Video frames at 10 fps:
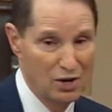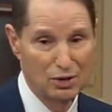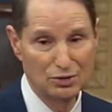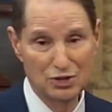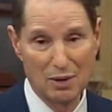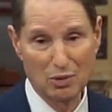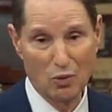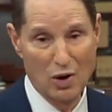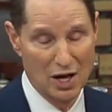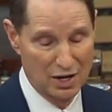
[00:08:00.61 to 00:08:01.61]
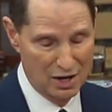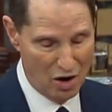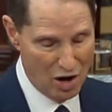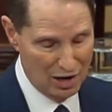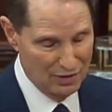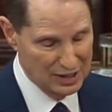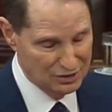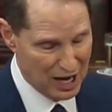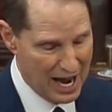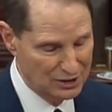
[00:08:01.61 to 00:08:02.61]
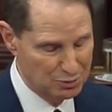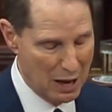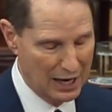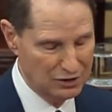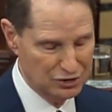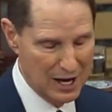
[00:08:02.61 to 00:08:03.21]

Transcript: who's number one and all of these aspects.